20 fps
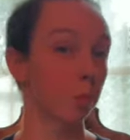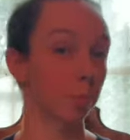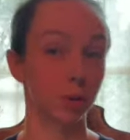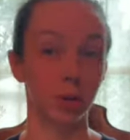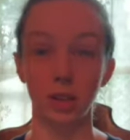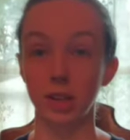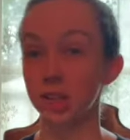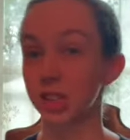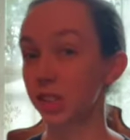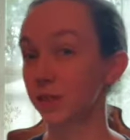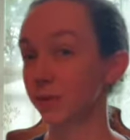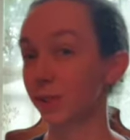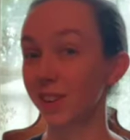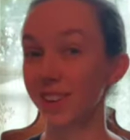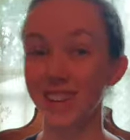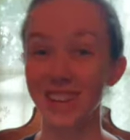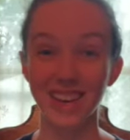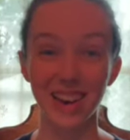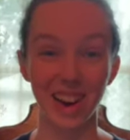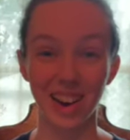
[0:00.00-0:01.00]

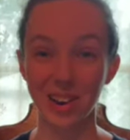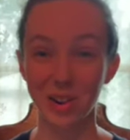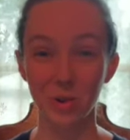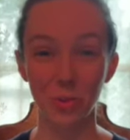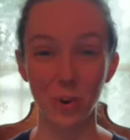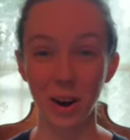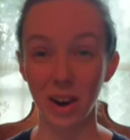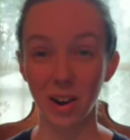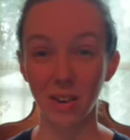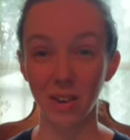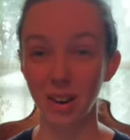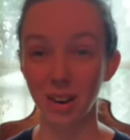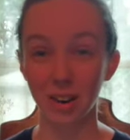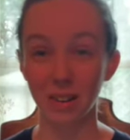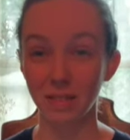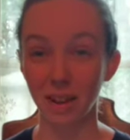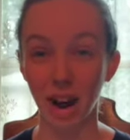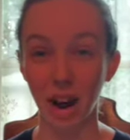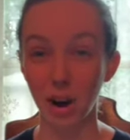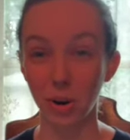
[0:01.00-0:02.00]
blissfully unaware of
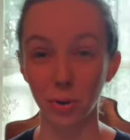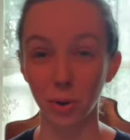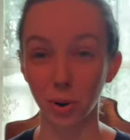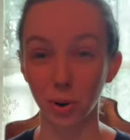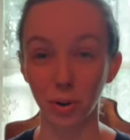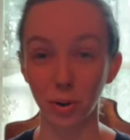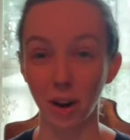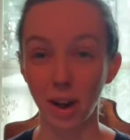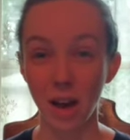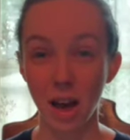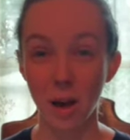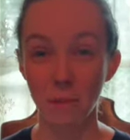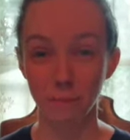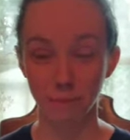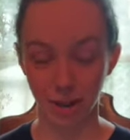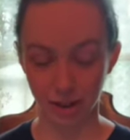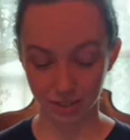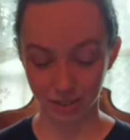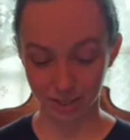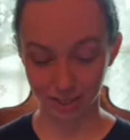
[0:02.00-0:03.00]
how her
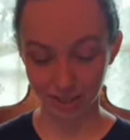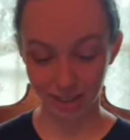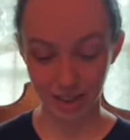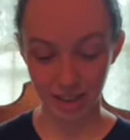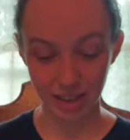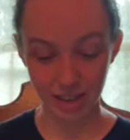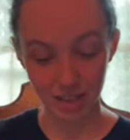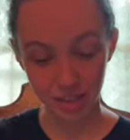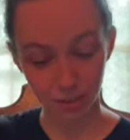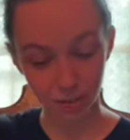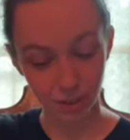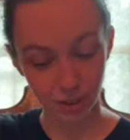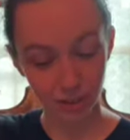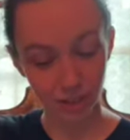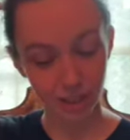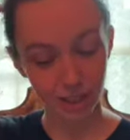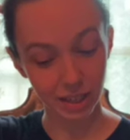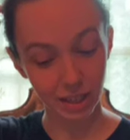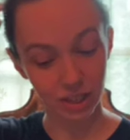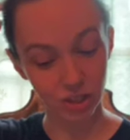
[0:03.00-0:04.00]
mother is feeling,